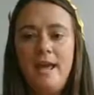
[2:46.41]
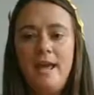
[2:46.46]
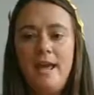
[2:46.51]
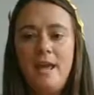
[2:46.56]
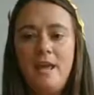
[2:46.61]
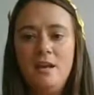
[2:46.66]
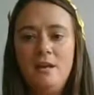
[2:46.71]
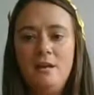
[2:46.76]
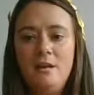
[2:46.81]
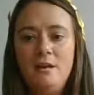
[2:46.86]

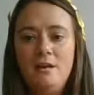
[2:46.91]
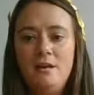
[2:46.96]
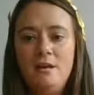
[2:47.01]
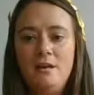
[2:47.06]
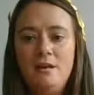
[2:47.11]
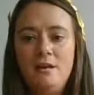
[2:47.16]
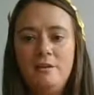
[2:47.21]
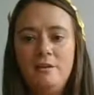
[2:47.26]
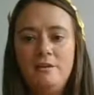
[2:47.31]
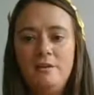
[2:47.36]
end
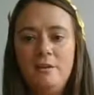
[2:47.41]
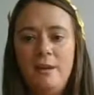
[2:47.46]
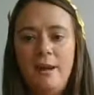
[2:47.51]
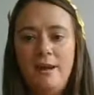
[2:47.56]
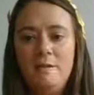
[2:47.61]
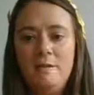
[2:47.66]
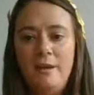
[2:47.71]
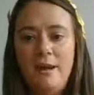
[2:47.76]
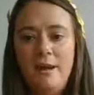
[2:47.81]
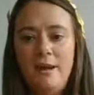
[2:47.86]
of your
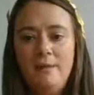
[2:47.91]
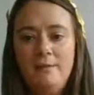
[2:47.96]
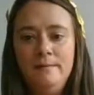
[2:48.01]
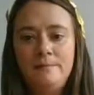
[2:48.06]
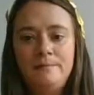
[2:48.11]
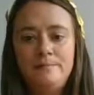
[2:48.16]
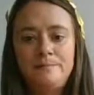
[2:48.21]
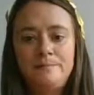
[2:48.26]
headband.